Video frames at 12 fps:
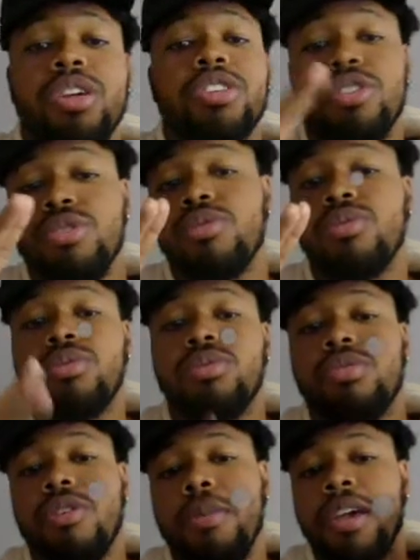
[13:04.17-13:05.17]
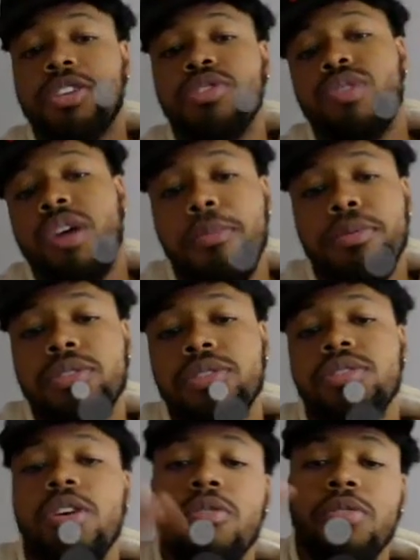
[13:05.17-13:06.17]
two mainstream rappers
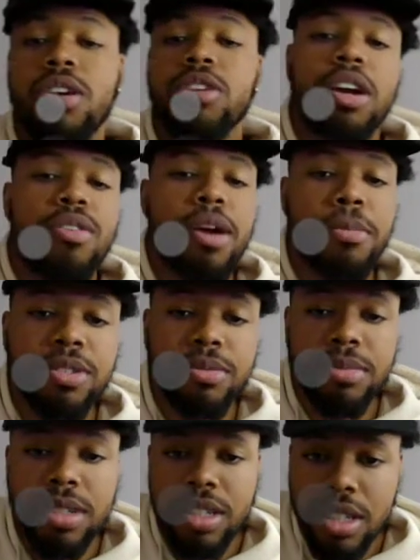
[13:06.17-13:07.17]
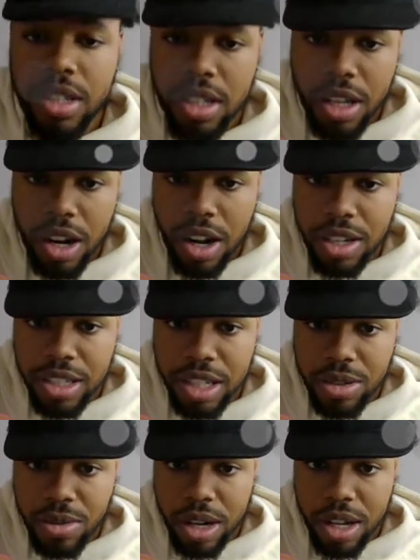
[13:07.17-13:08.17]
over underground rappers. All right, let's get to
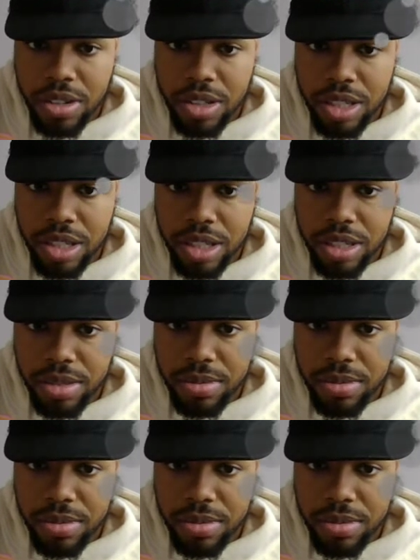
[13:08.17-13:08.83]
round six.